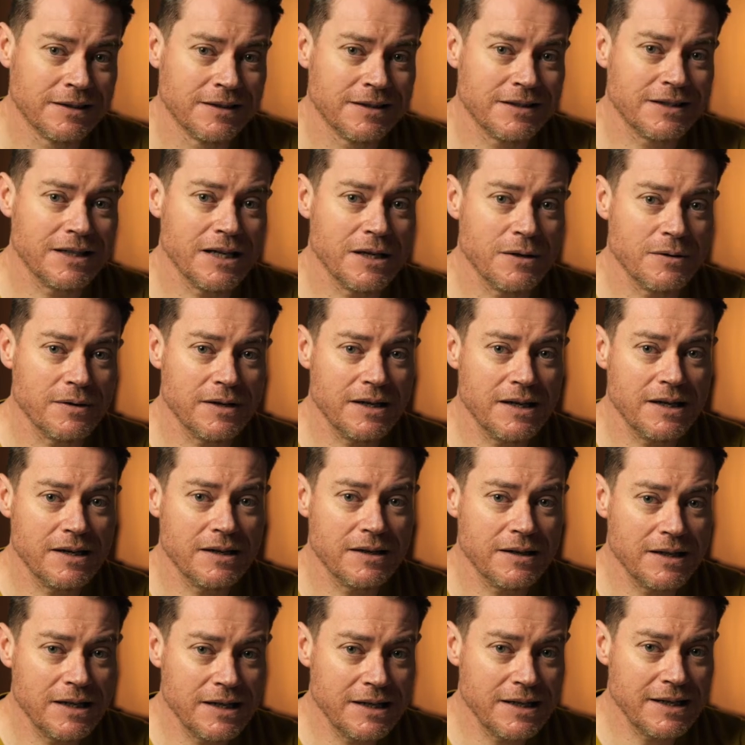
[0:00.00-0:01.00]
So
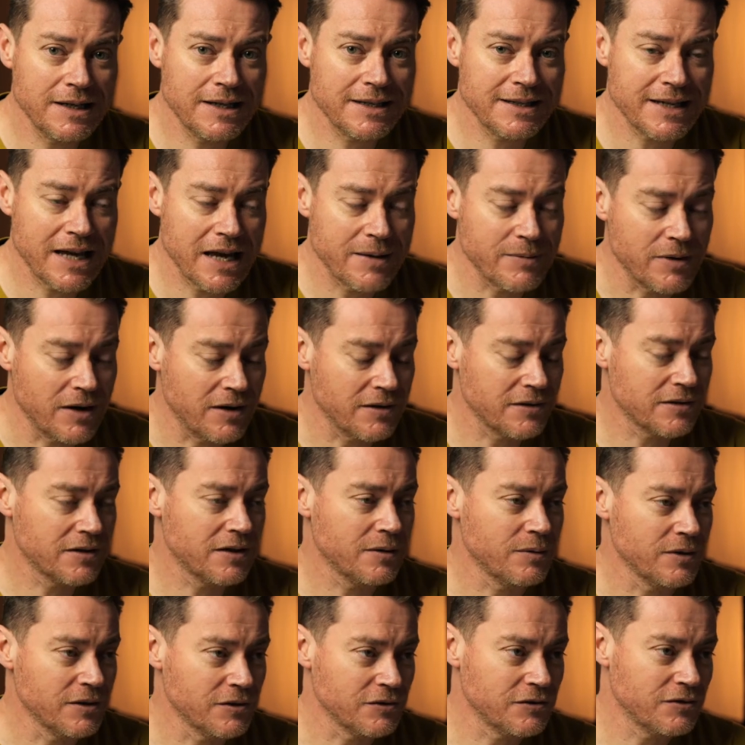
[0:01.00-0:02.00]
in an exam answer,
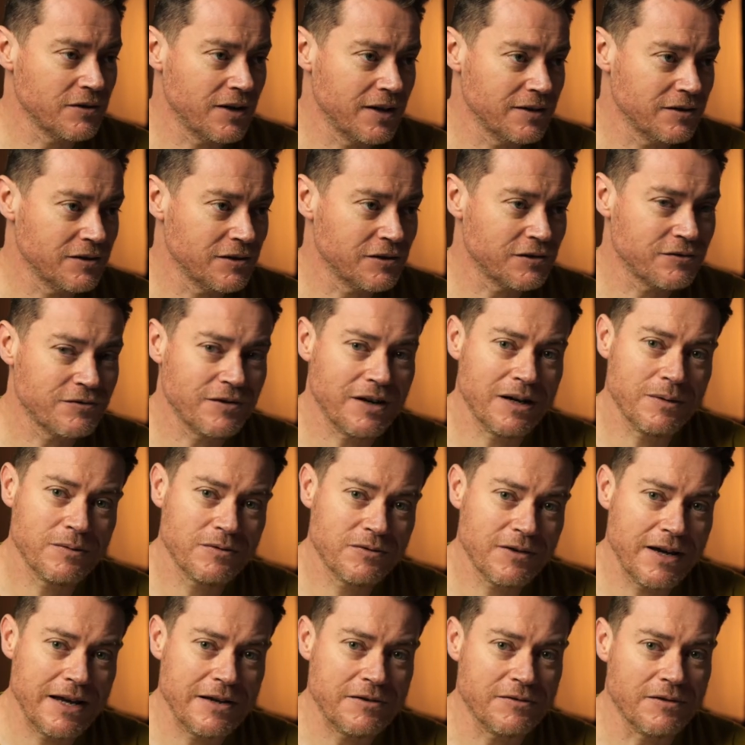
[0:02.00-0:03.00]
when you're trying to describe
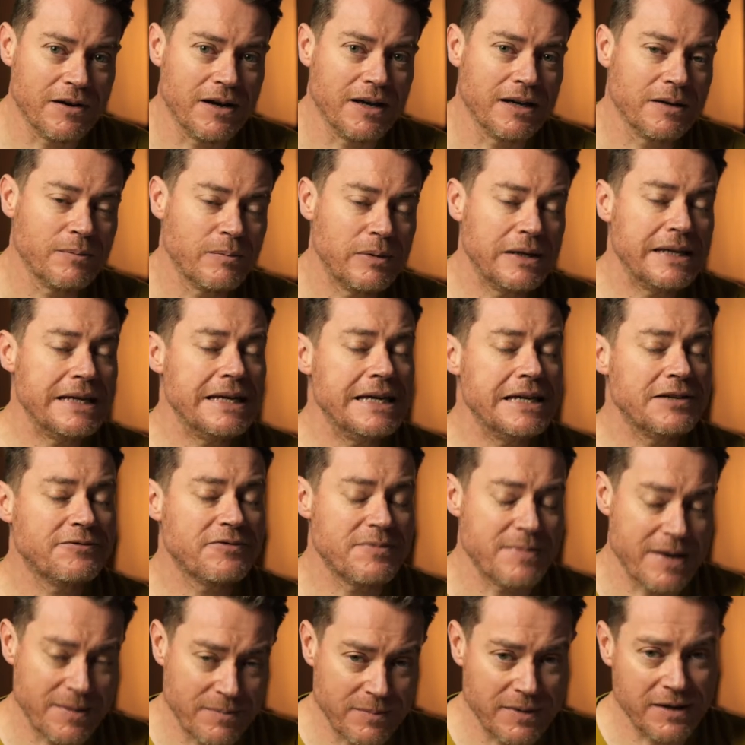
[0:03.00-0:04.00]
tray drying, please
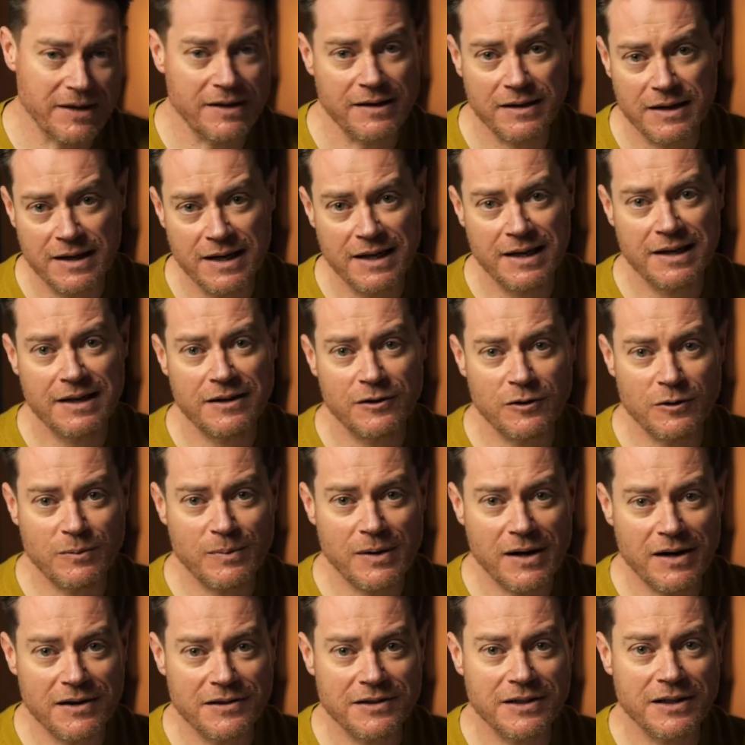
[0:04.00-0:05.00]
remember you're
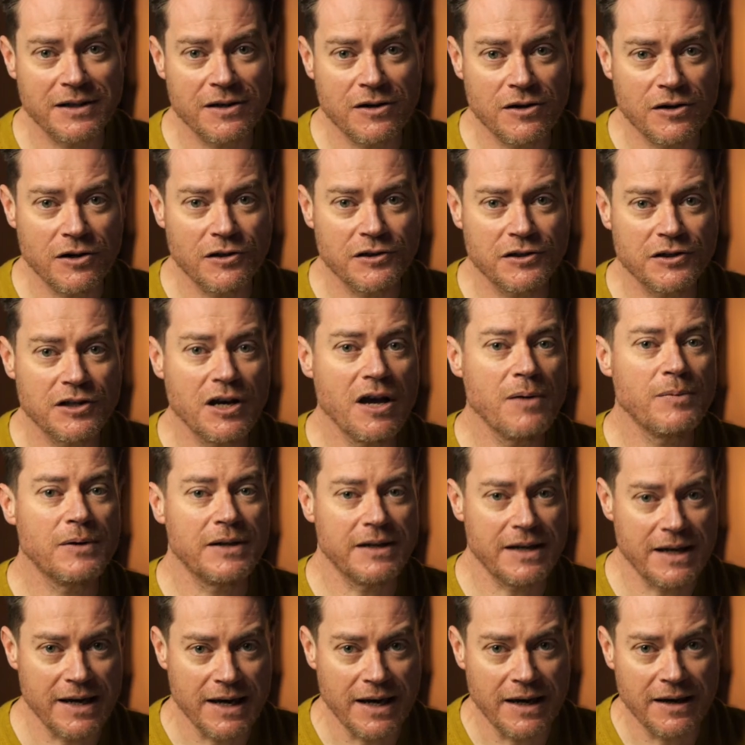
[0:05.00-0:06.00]
passing hot,
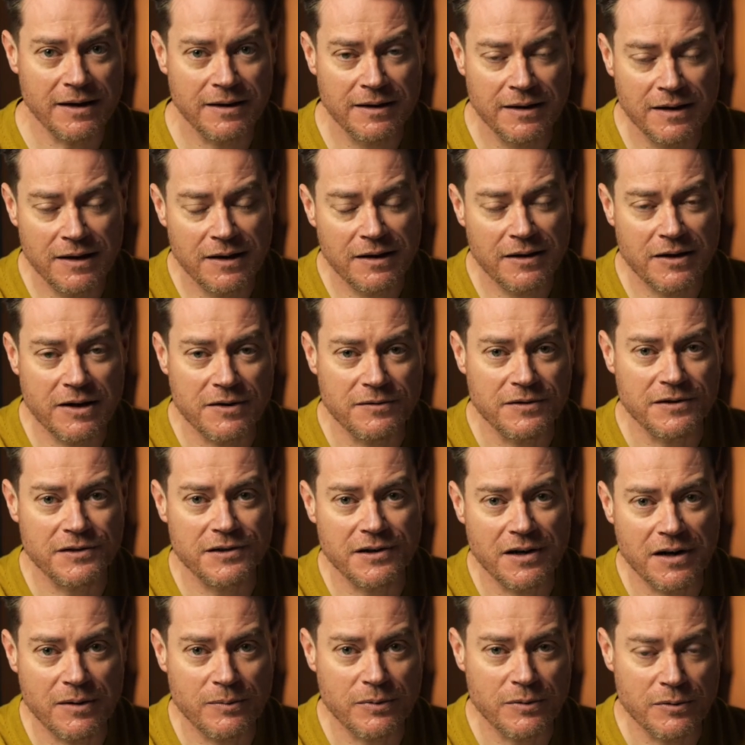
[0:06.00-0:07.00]
turbulent air over the
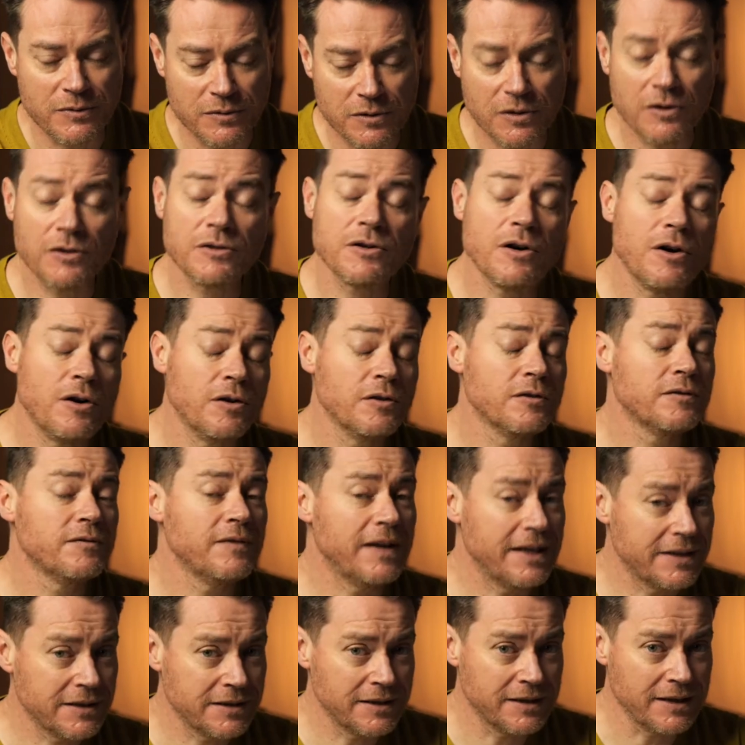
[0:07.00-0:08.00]
sample, not hot,
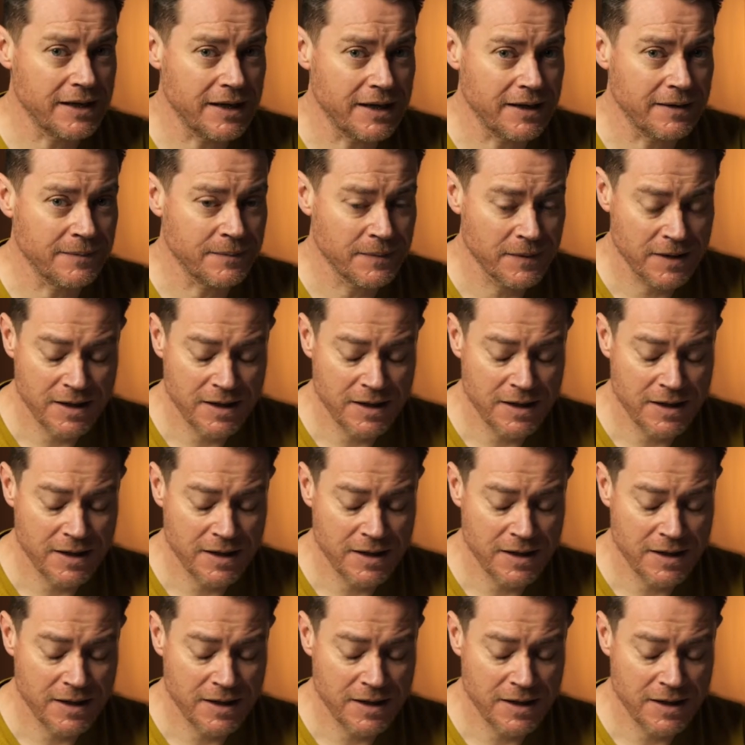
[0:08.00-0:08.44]
flatulent air.